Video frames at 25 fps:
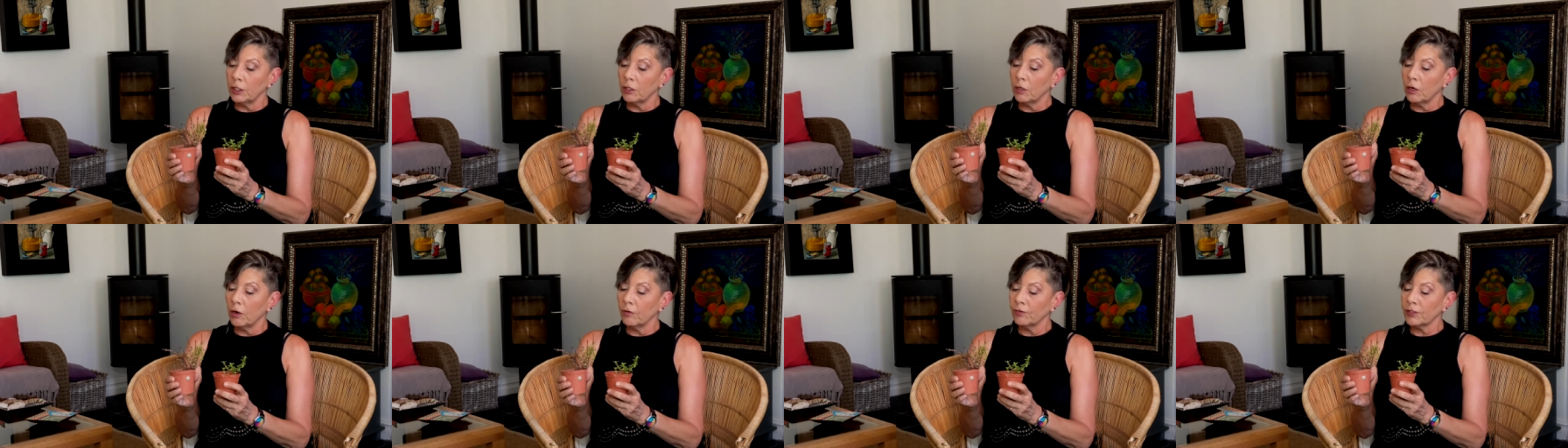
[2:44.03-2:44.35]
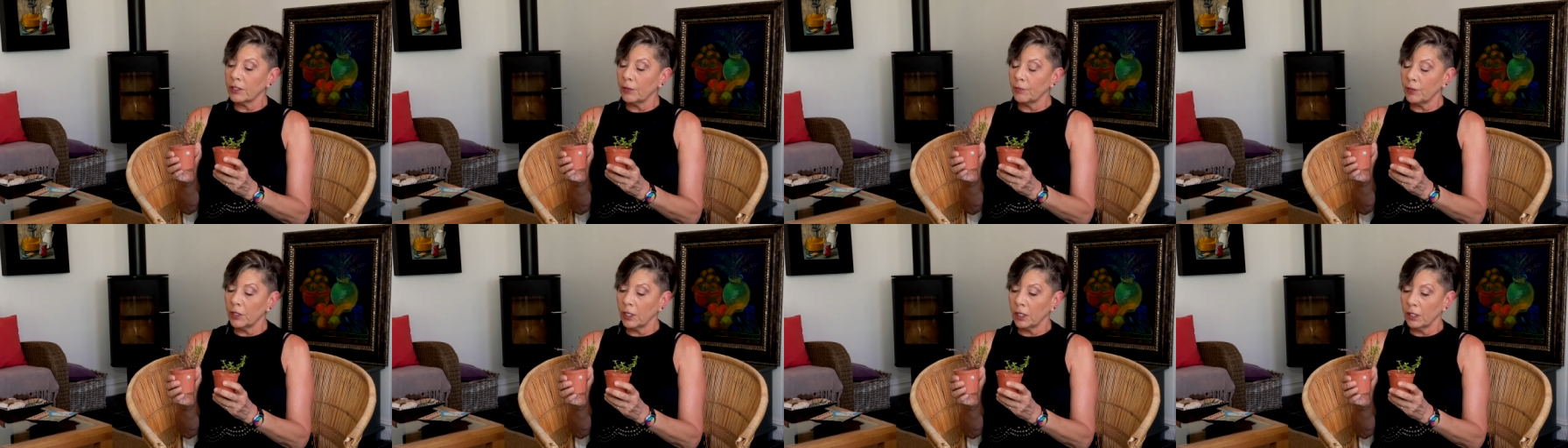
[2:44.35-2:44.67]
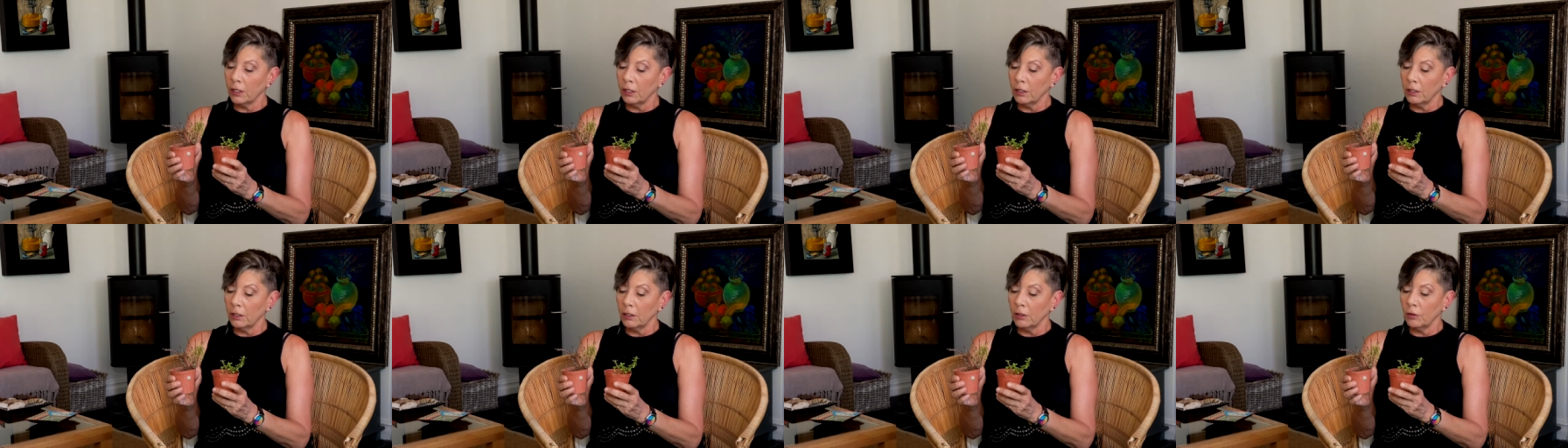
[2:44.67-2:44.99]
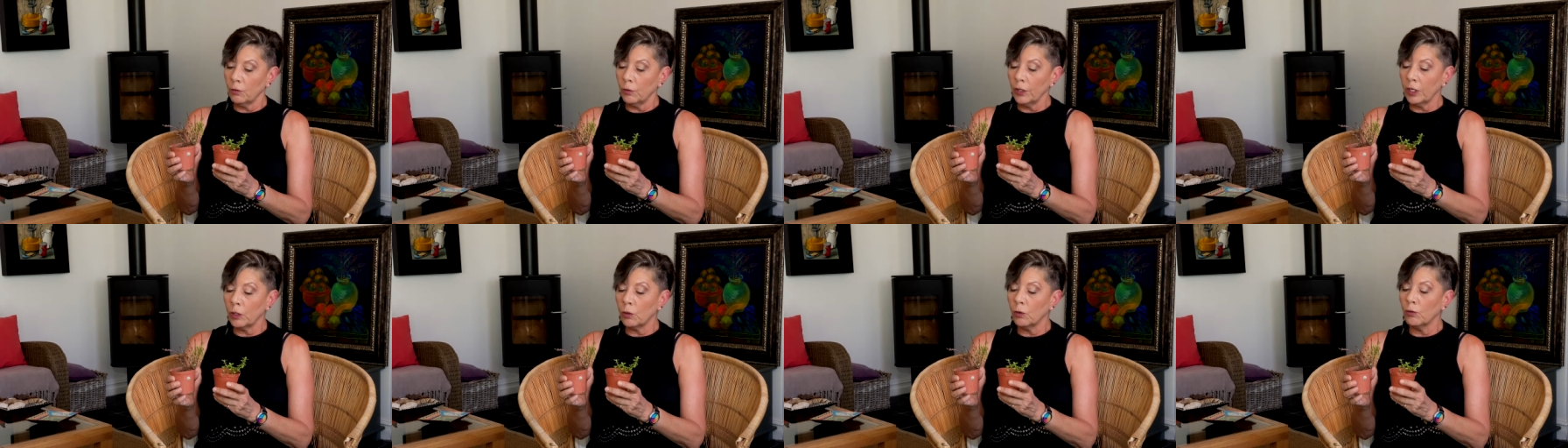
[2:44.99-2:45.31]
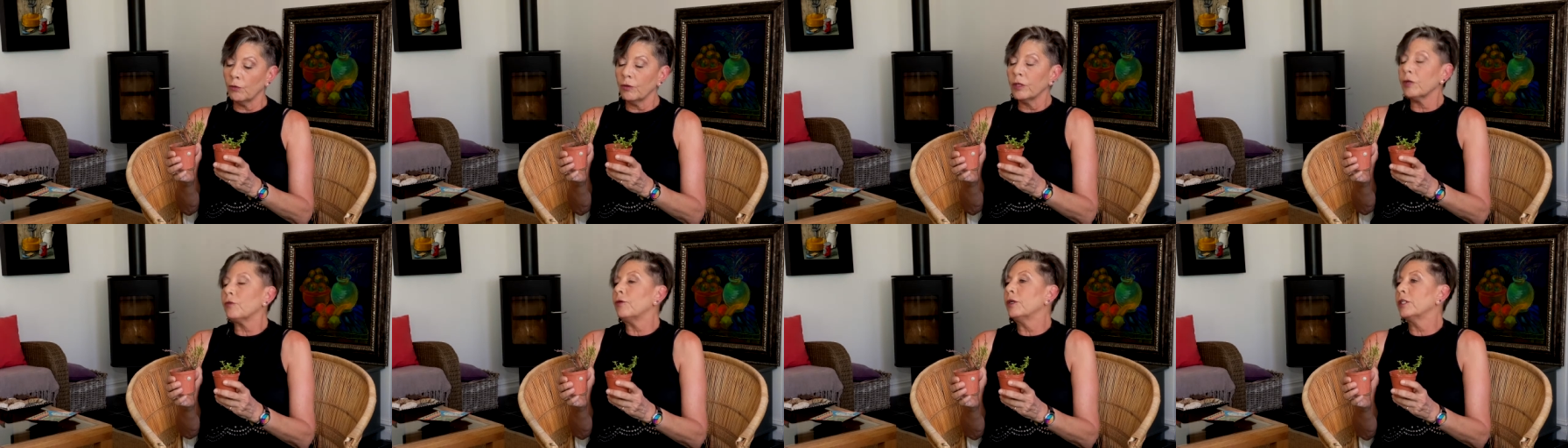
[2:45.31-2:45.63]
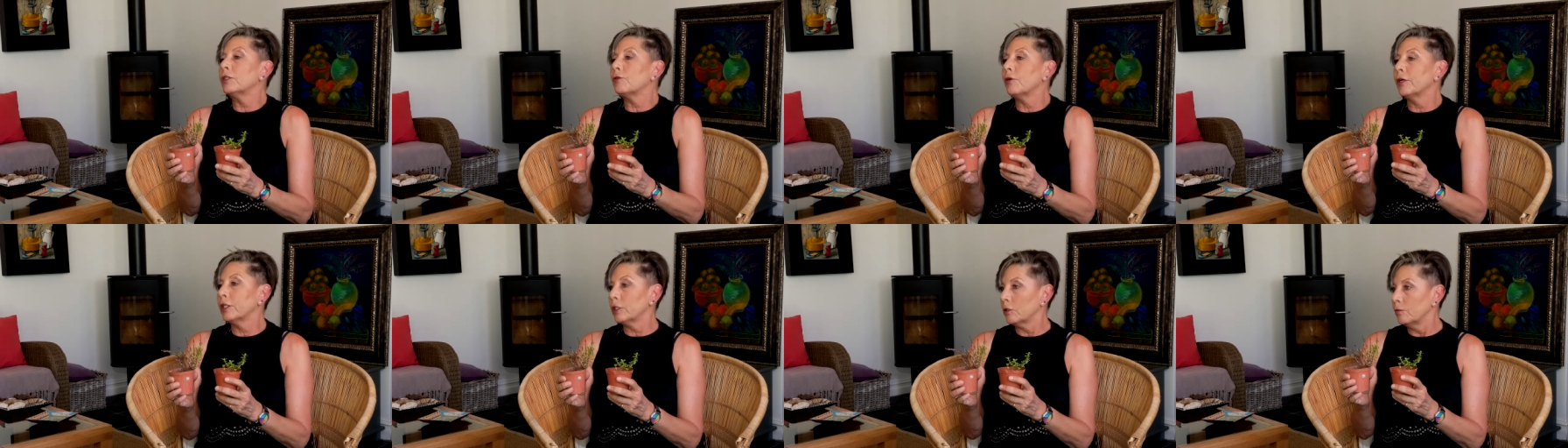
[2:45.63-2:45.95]
of something we call the
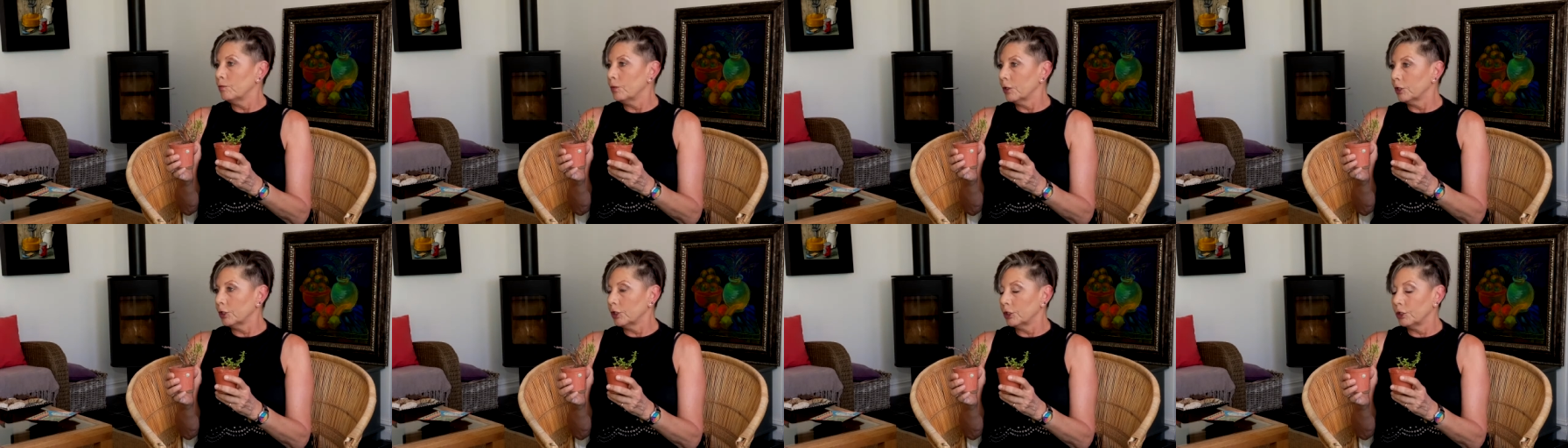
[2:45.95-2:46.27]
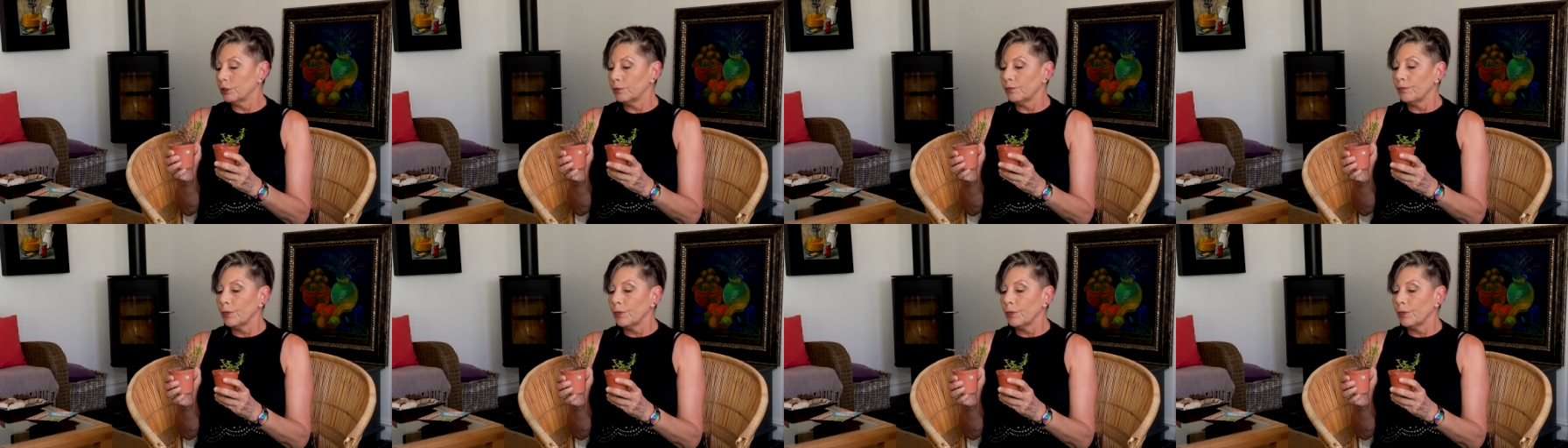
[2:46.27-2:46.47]
resurrection bush.